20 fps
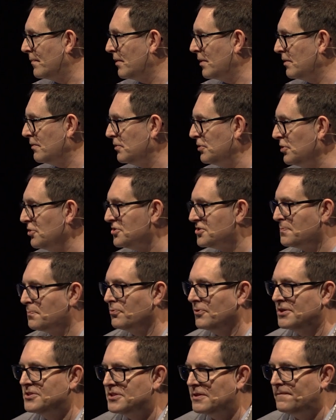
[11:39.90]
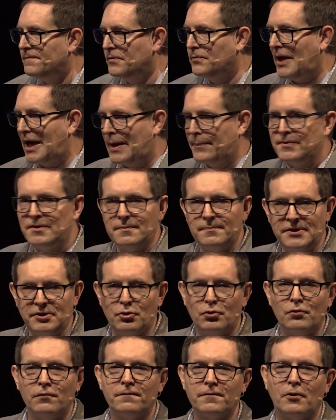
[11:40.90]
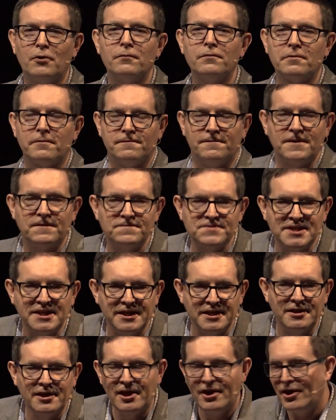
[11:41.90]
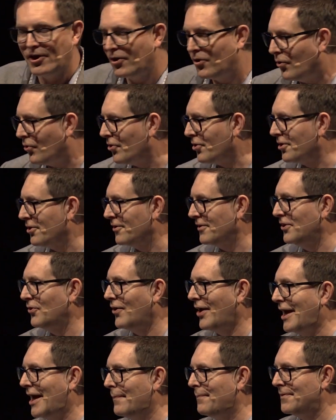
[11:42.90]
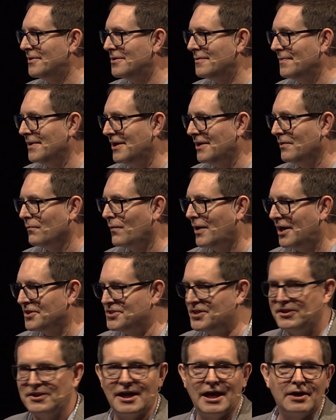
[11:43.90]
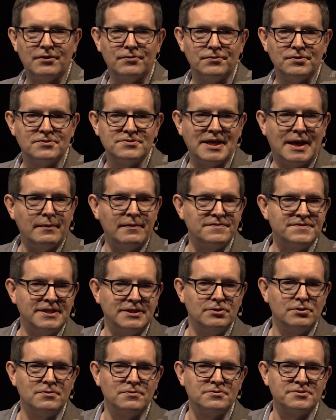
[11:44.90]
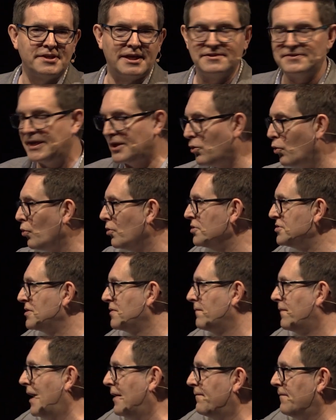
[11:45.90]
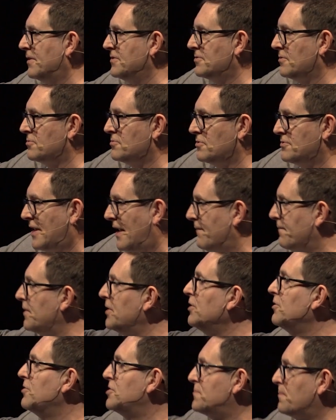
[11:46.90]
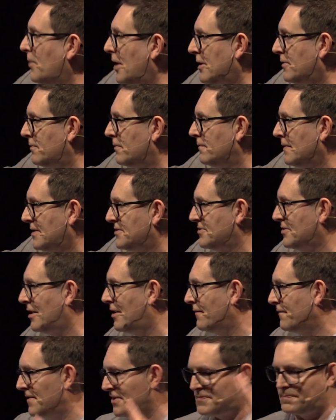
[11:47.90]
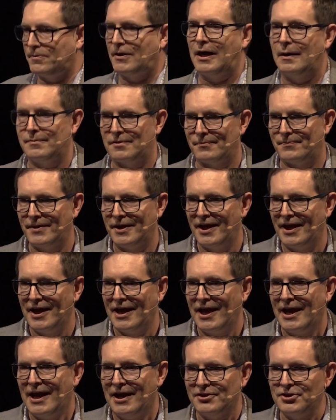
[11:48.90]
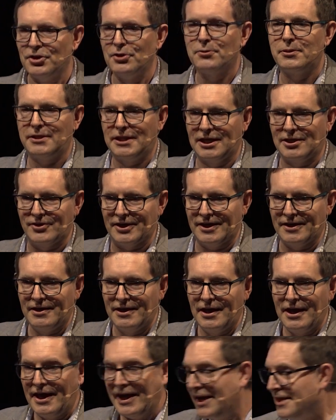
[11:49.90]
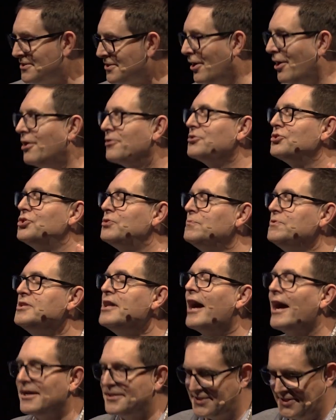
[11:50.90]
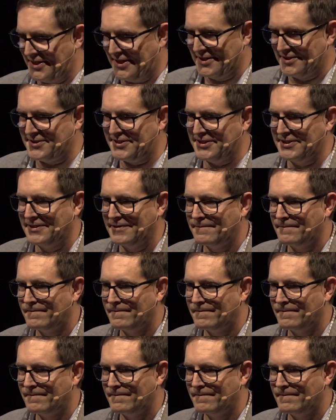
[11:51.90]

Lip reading: newsprint if you happen to be over 50, or you happen to be watching Yahoo News? How many have seen news lines like, origin of life researchers have huge breakthrough. They solved this problem. New theory. It's all nonsense.